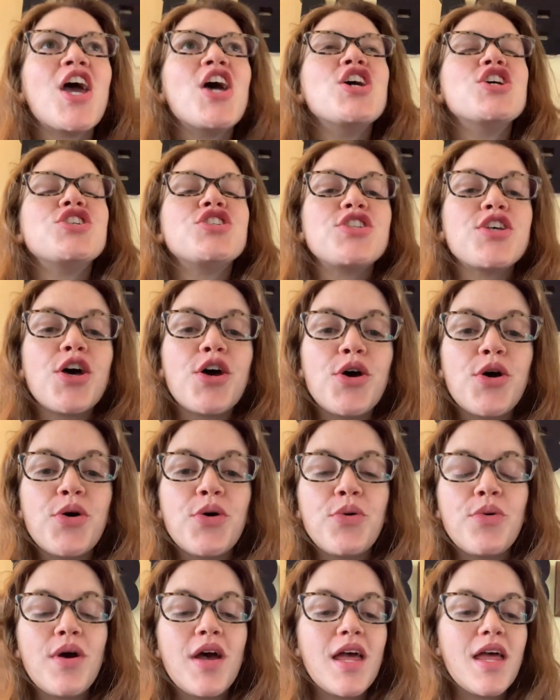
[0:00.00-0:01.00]

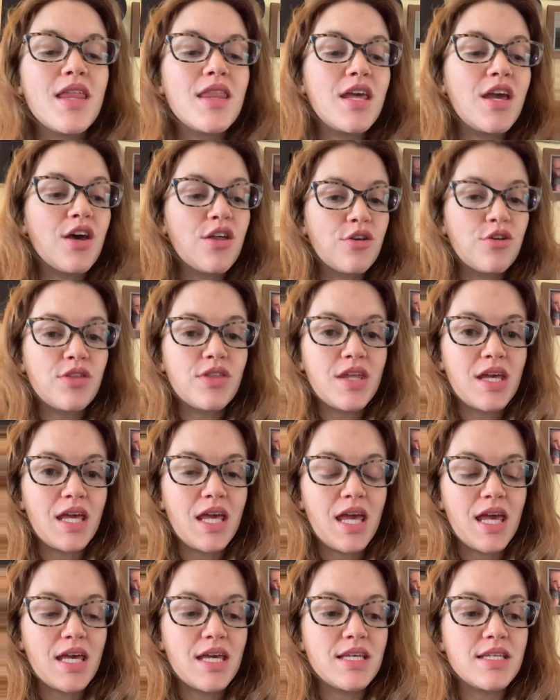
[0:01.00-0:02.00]
So the other thing
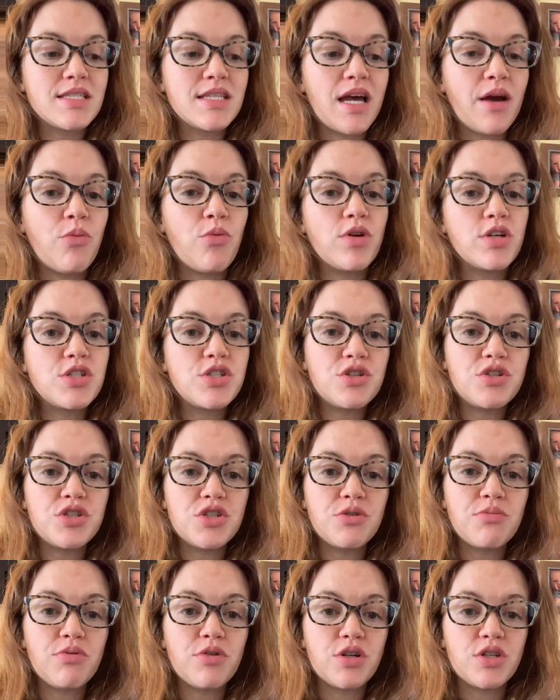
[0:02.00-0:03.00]
is I want you
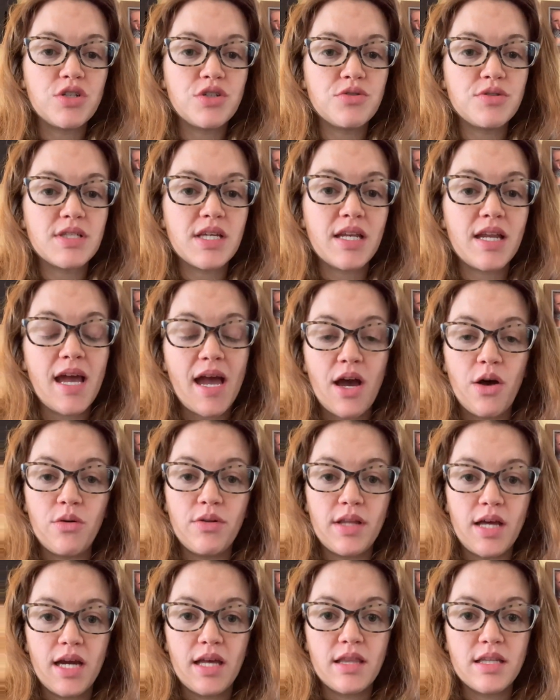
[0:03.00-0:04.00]
to produce an
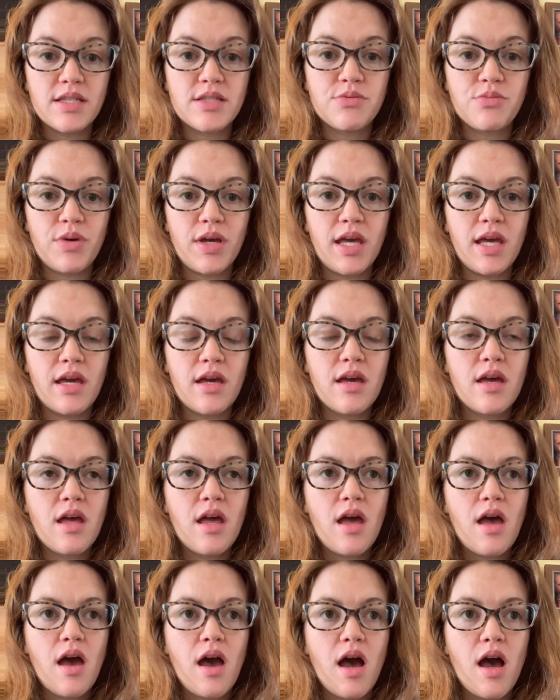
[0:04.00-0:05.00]
outline this week.
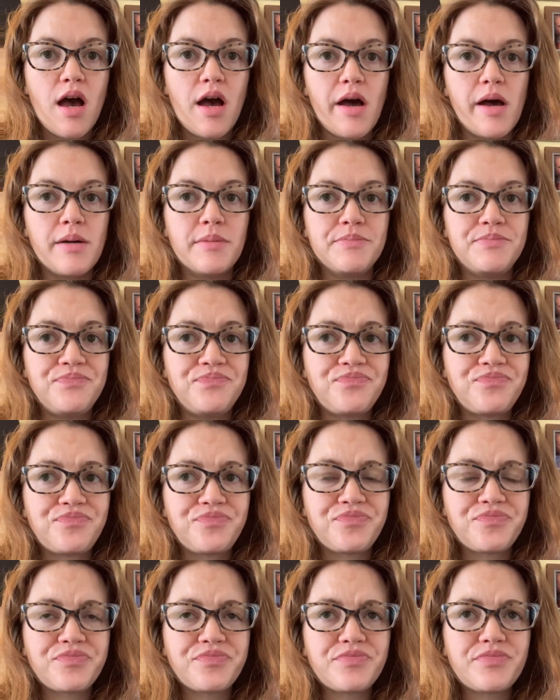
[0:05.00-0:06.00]
And
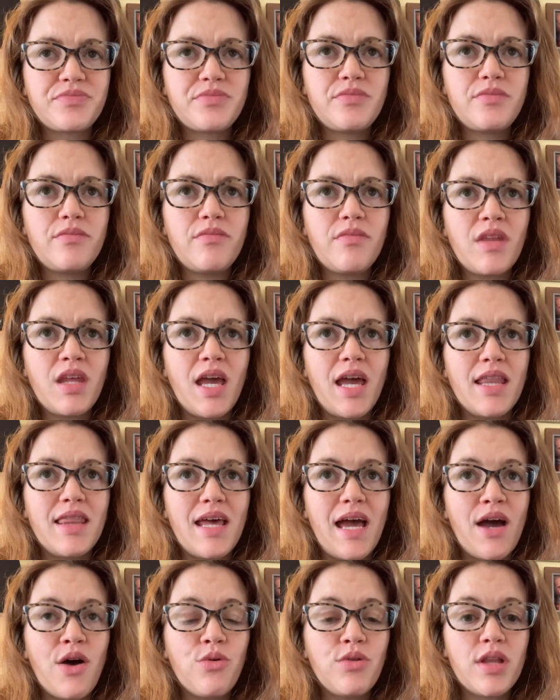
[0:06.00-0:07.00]

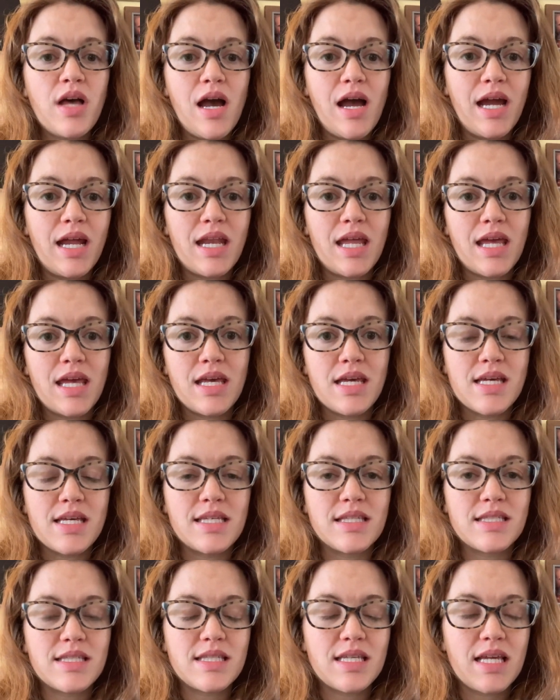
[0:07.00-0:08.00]
the outline
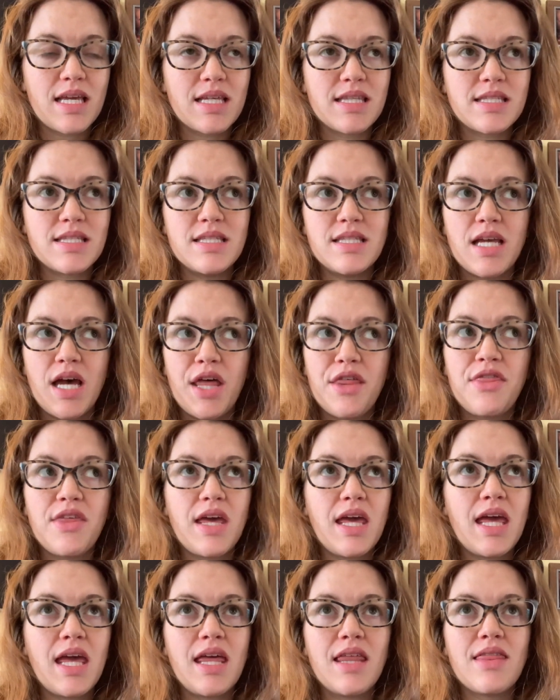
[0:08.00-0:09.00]
it's
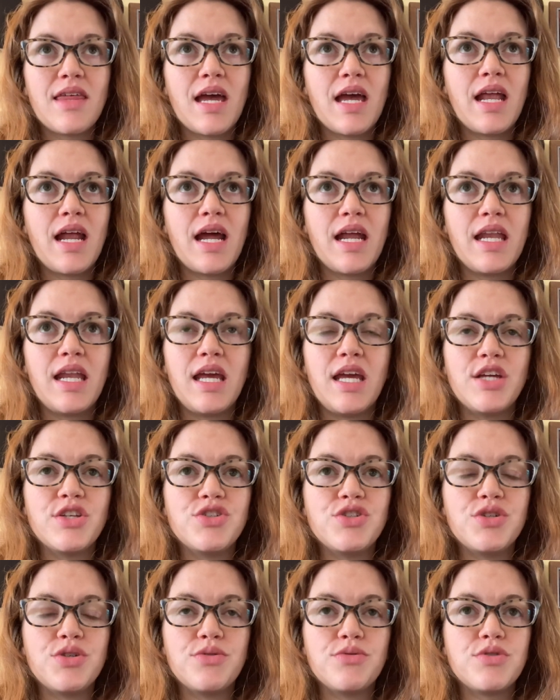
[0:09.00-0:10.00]
nothing that I need
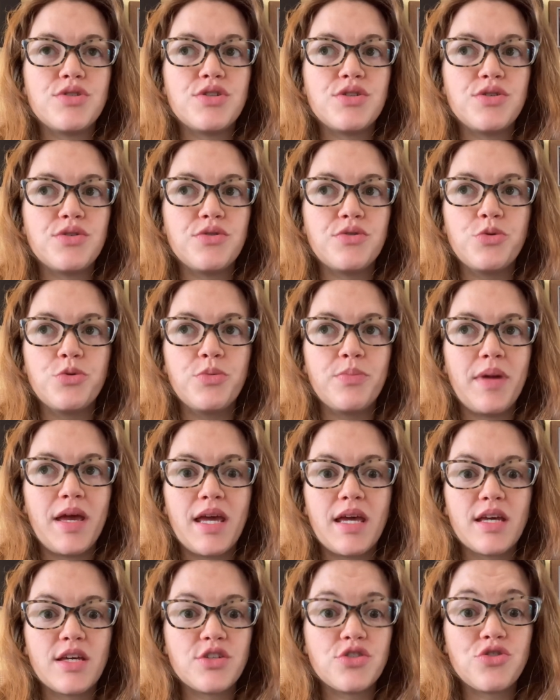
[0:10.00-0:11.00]
you to
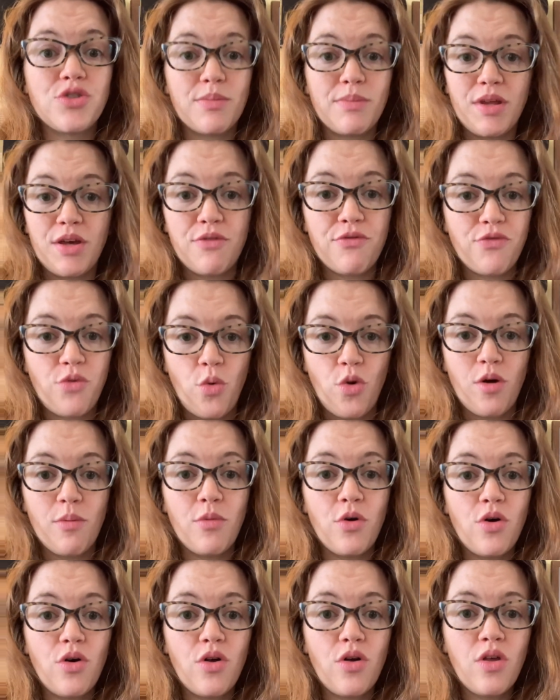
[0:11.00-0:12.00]
make extremely
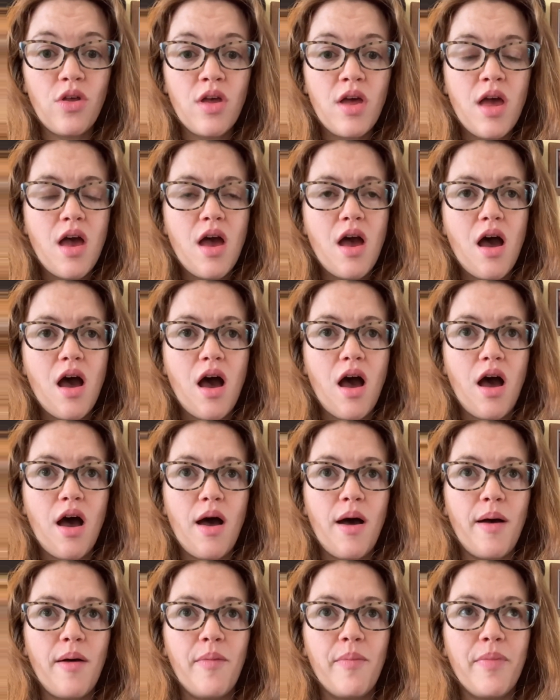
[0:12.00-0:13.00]
formal.
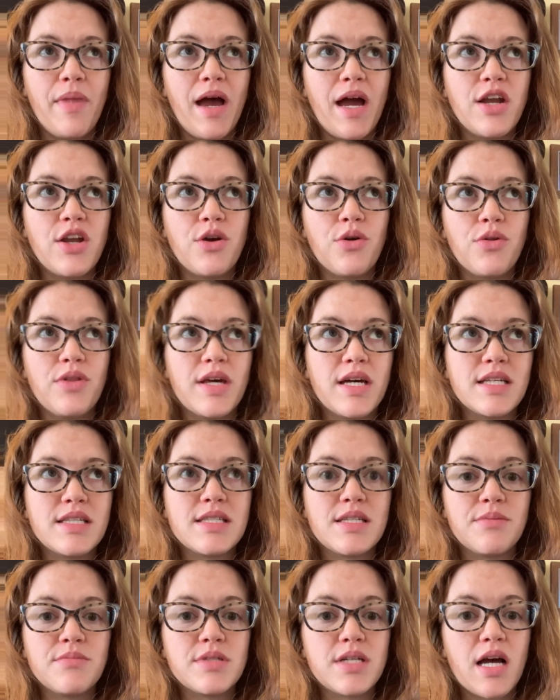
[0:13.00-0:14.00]
I know that
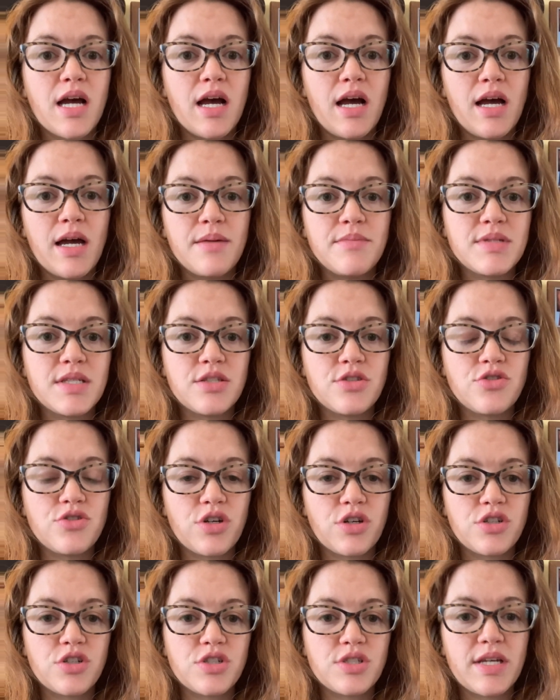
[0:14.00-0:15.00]
sometimes
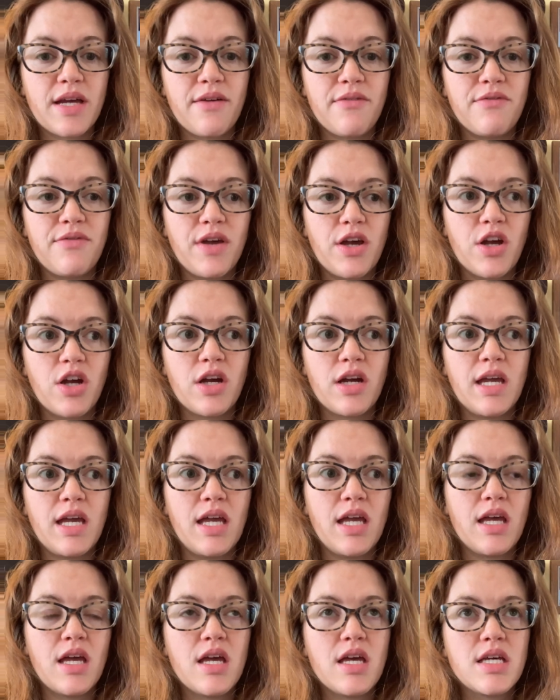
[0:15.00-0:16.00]
instructors have
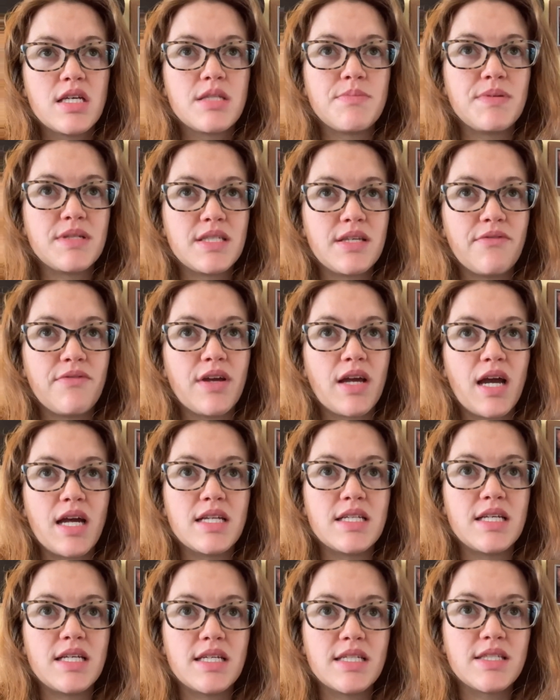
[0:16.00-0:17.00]
very specific
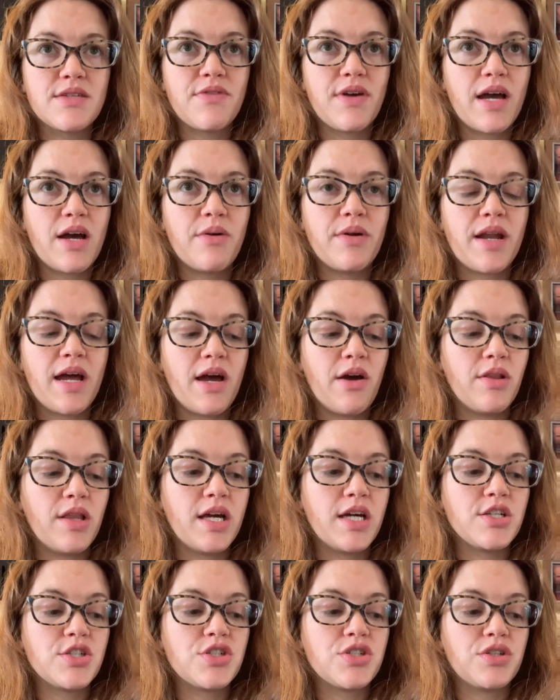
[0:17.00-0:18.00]
ideas of how an
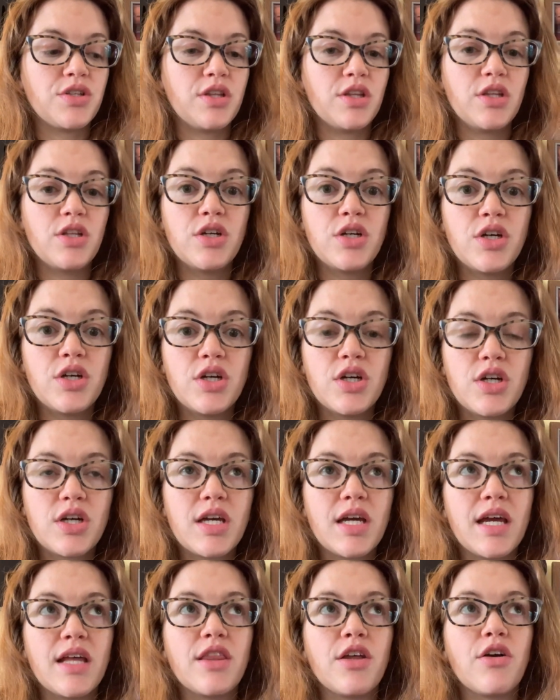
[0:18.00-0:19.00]
outline should
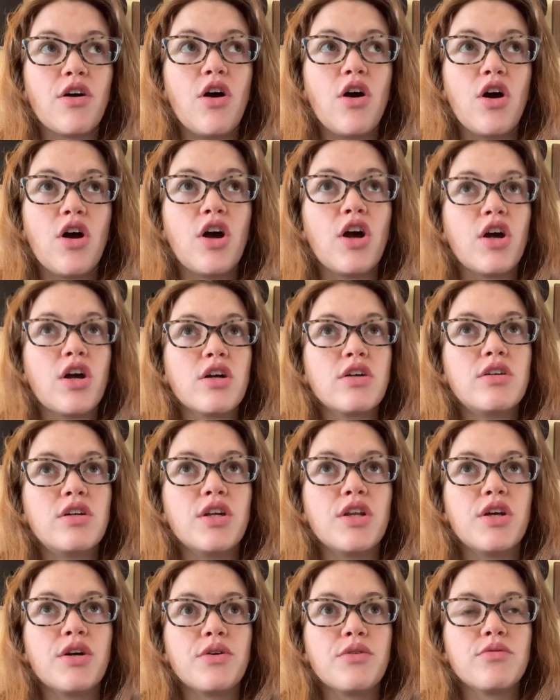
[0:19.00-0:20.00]
look, and there are,
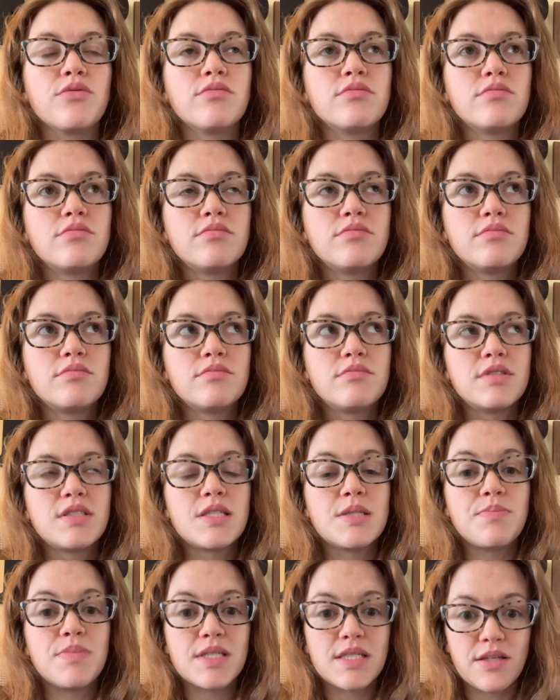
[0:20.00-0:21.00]

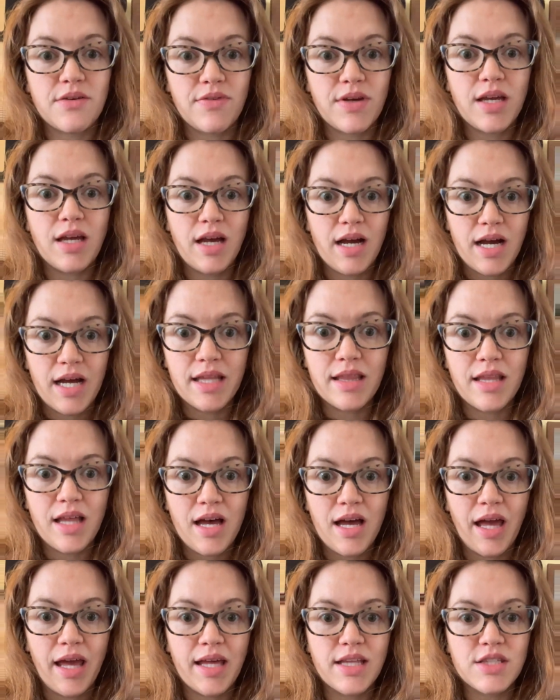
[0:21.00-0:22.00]
specific
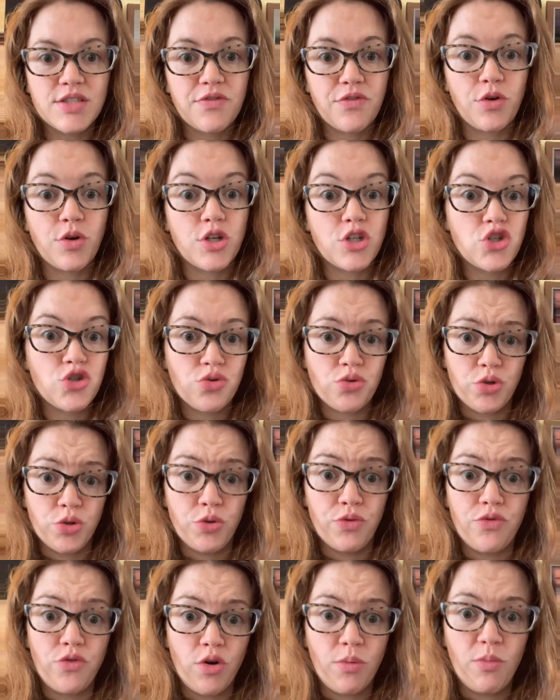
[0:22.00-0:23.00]
guidelines for a
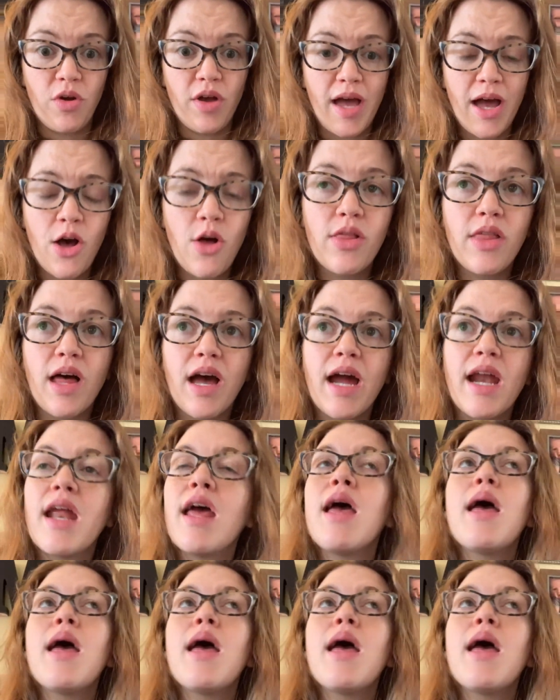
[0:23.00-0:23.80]
true formal outline,